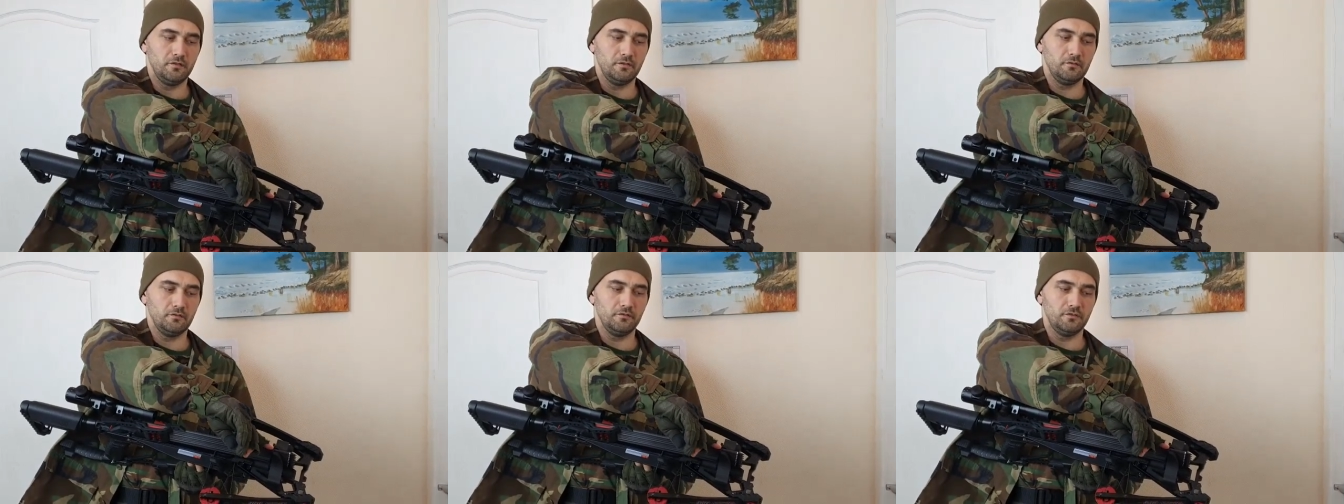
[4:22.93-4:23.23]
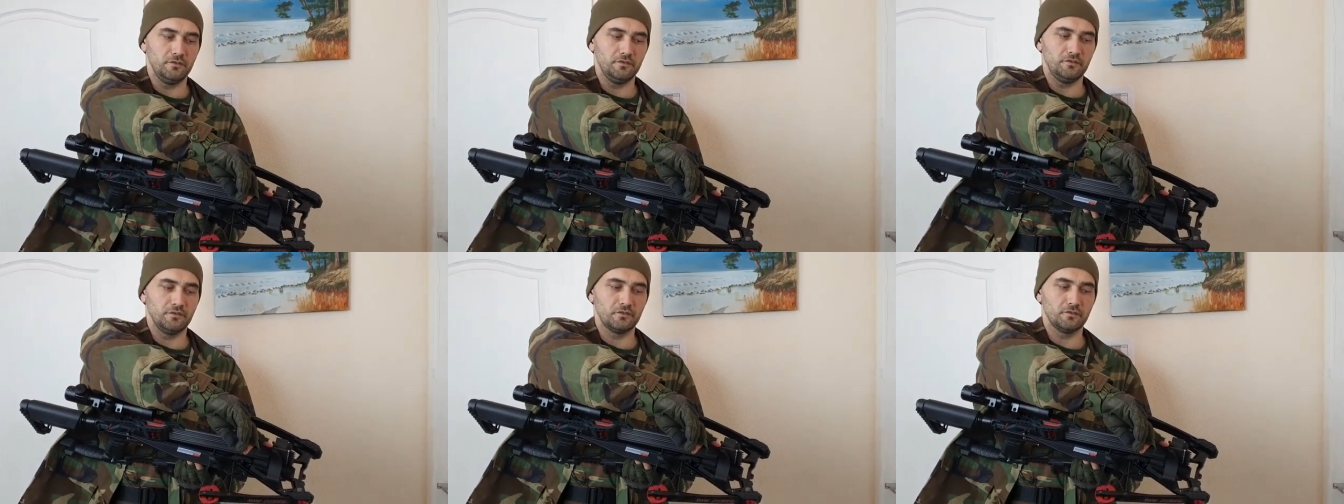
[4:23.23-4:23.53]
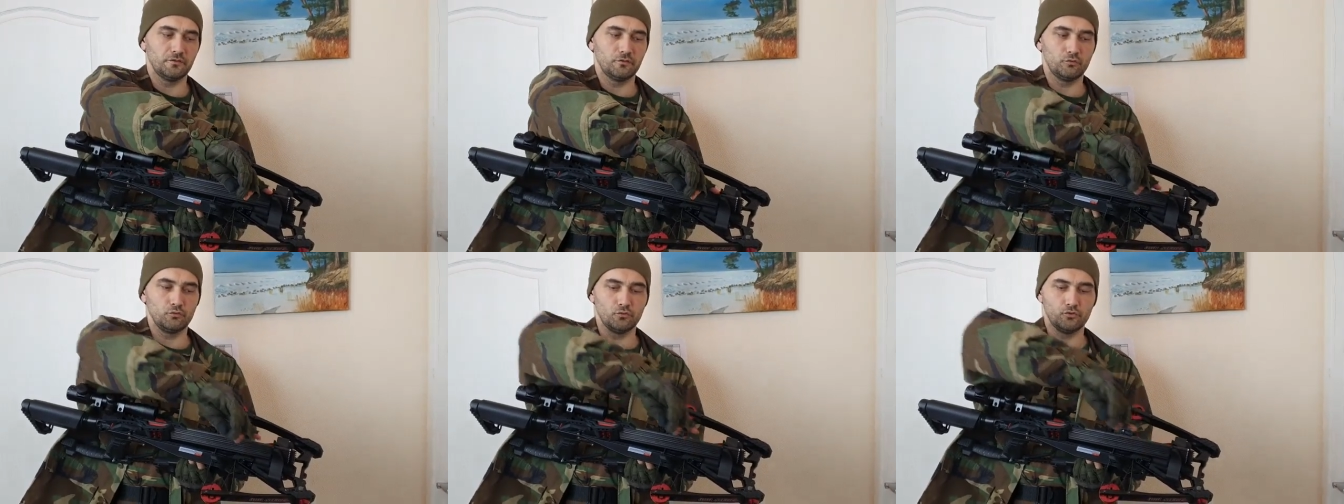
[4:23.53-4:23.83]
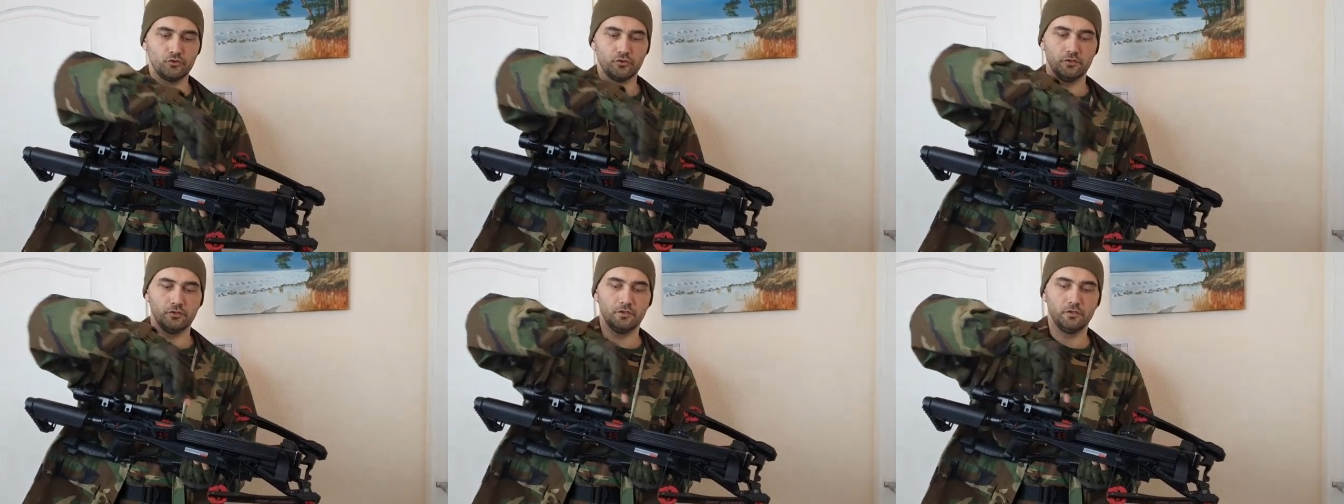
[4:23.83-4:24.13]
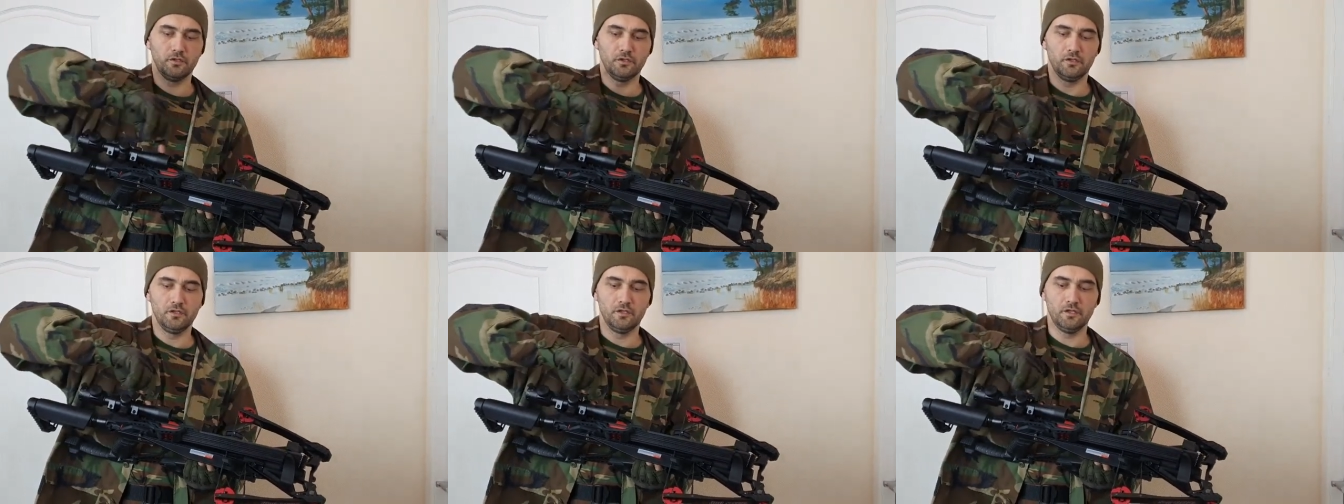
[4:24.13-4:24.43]
this extrusion
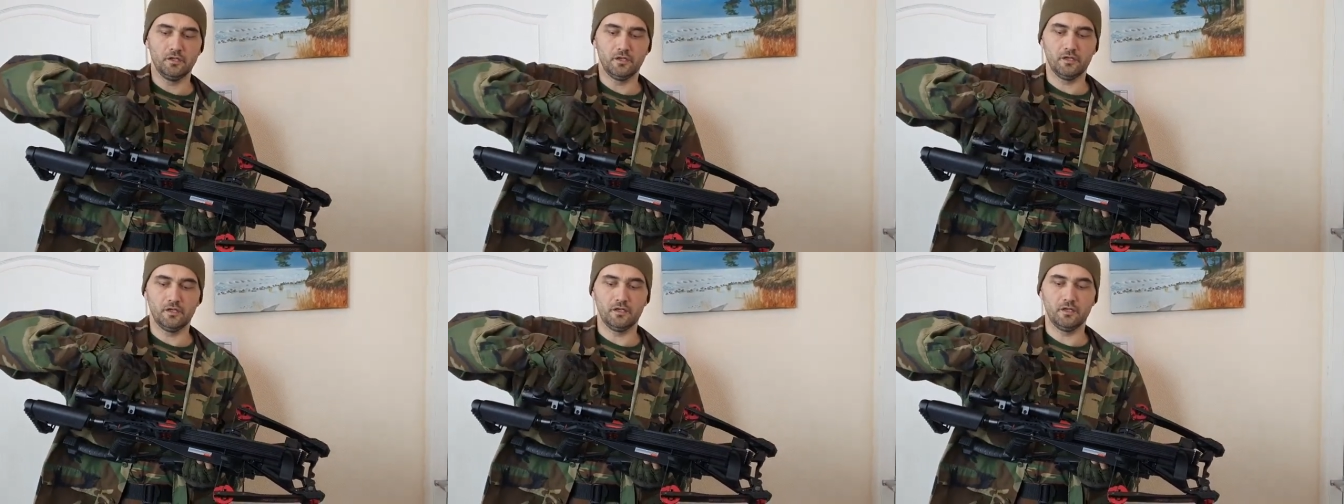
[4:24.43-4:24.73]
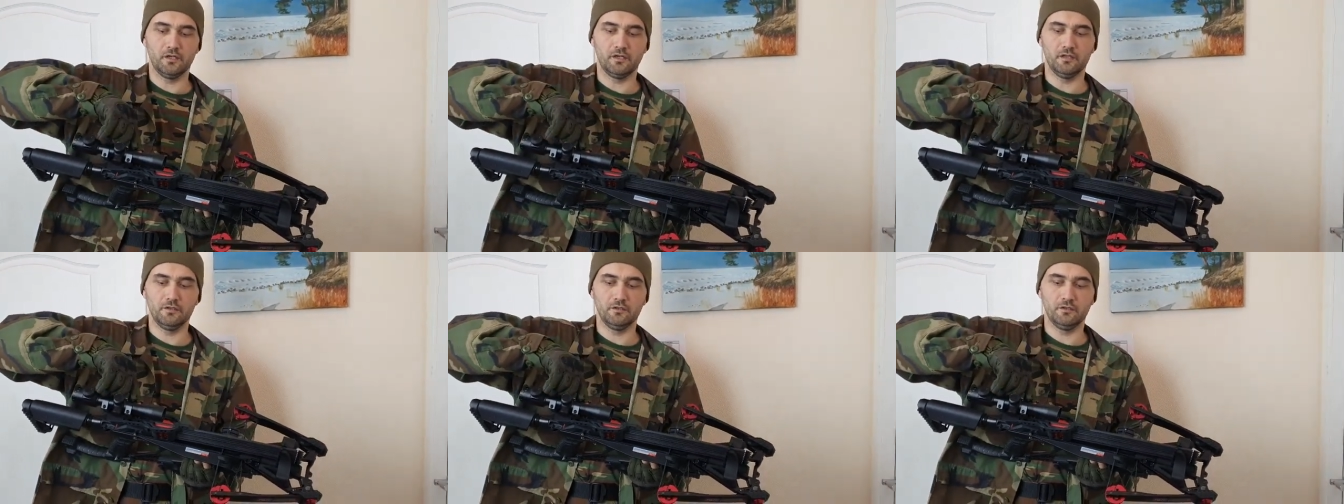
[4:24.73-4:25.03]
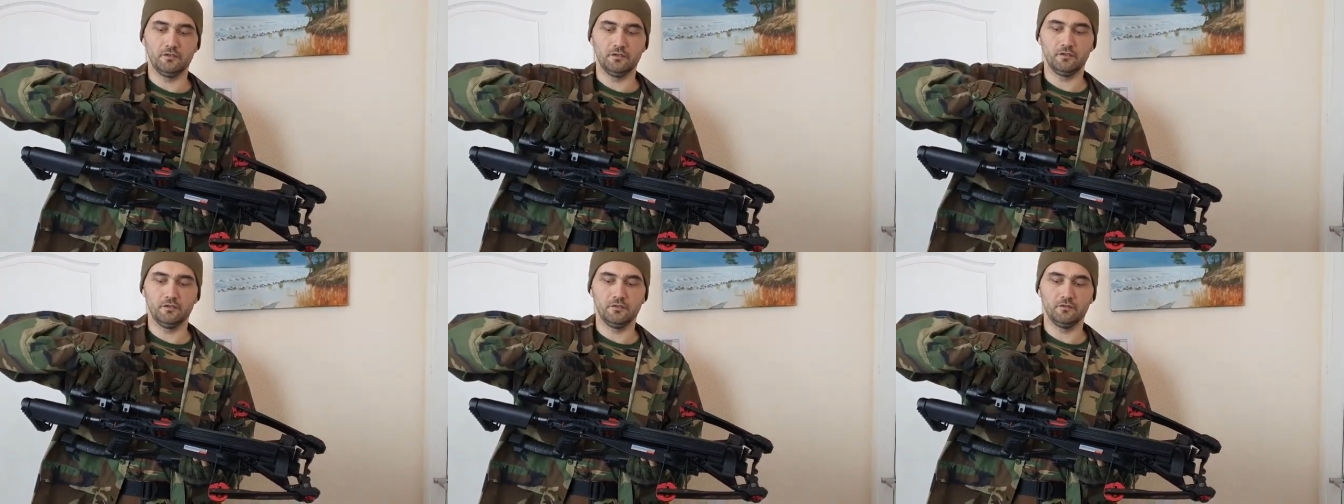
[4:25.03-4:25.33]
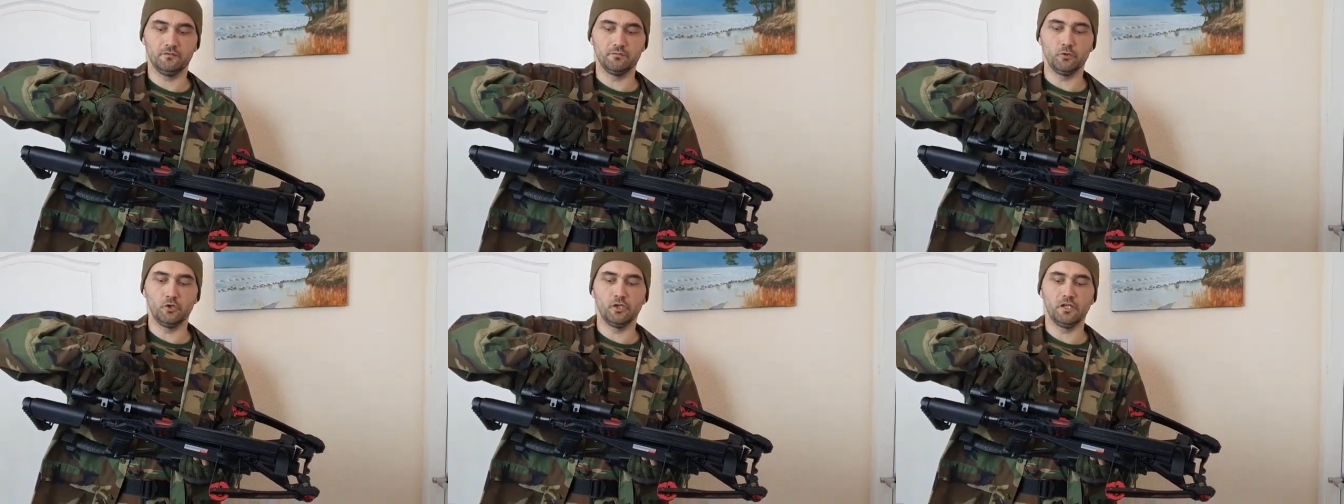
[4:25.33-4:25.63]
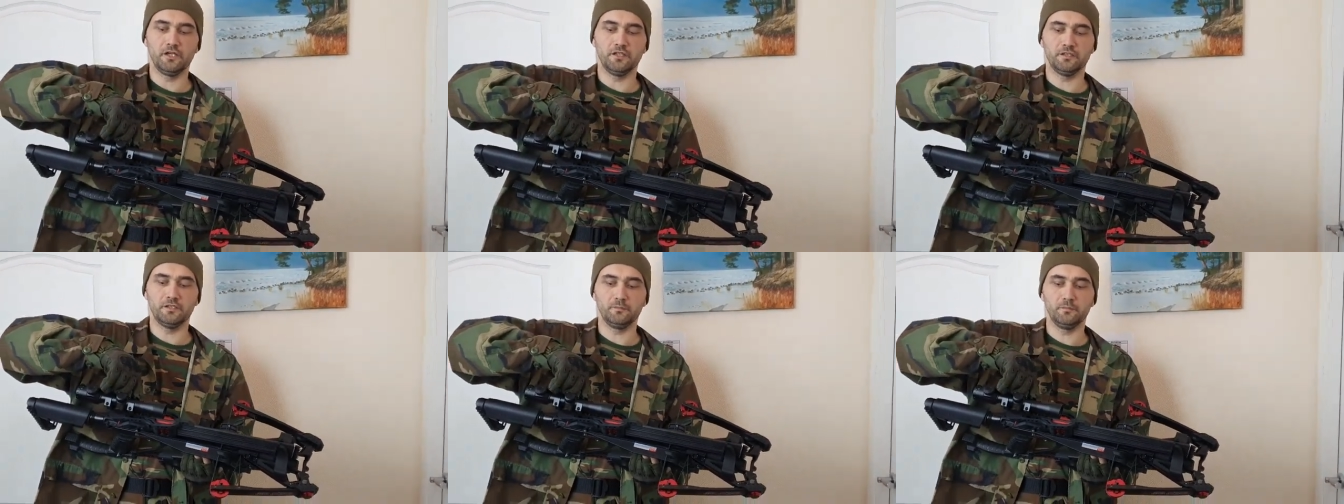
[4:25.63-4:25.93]
and a small
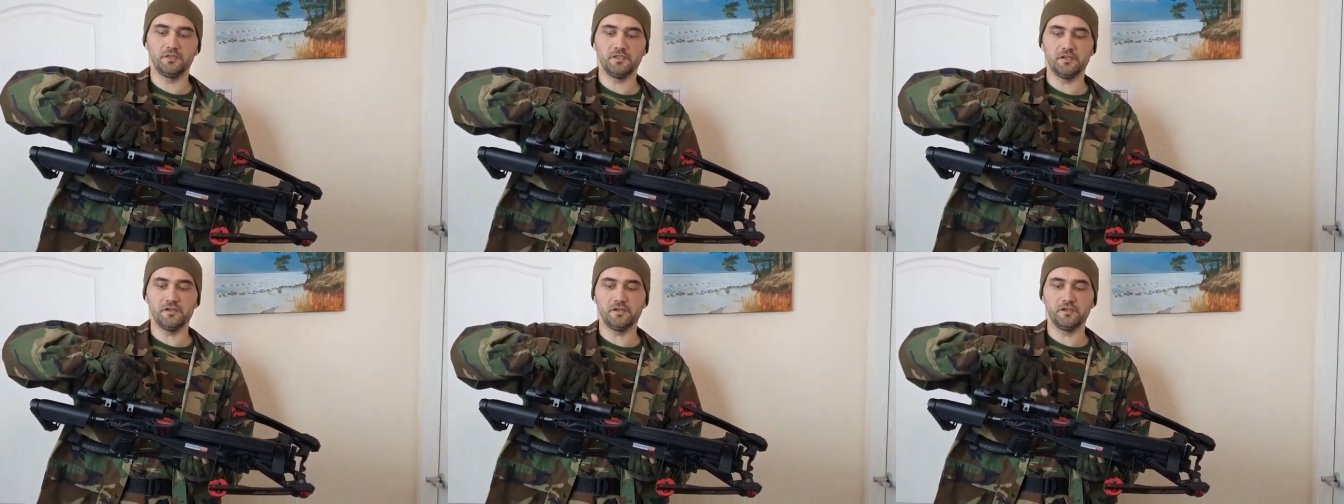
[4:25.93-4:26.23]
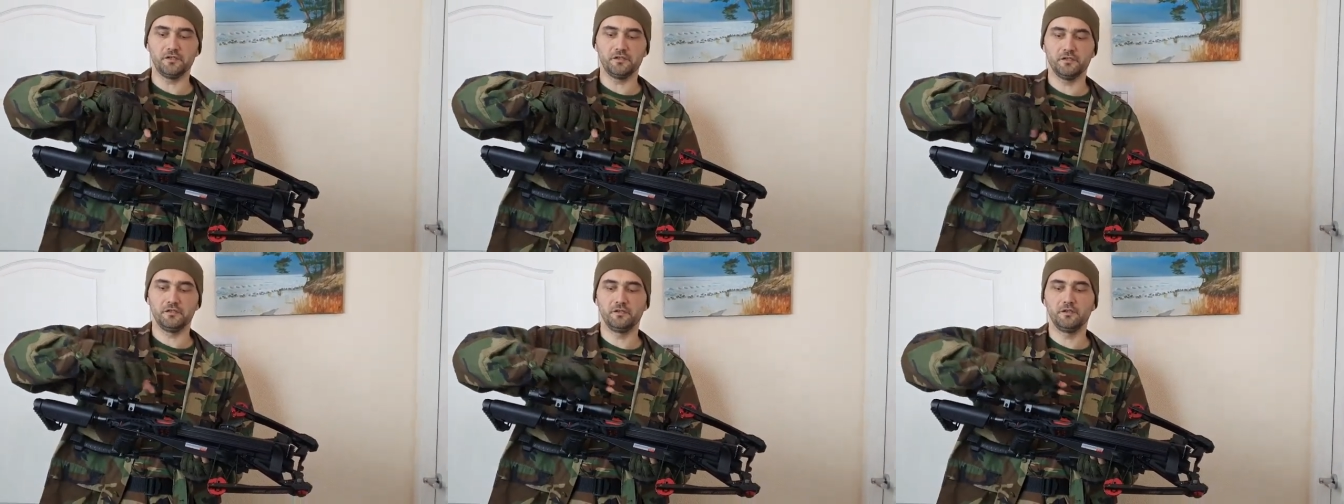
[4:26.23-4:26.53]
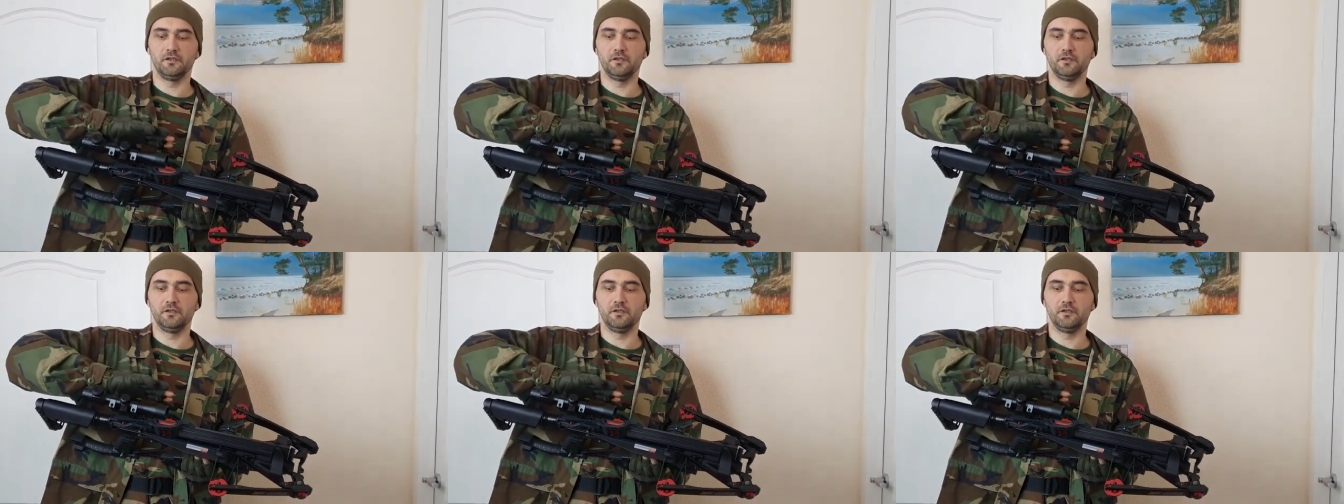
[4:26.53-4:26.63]
item here.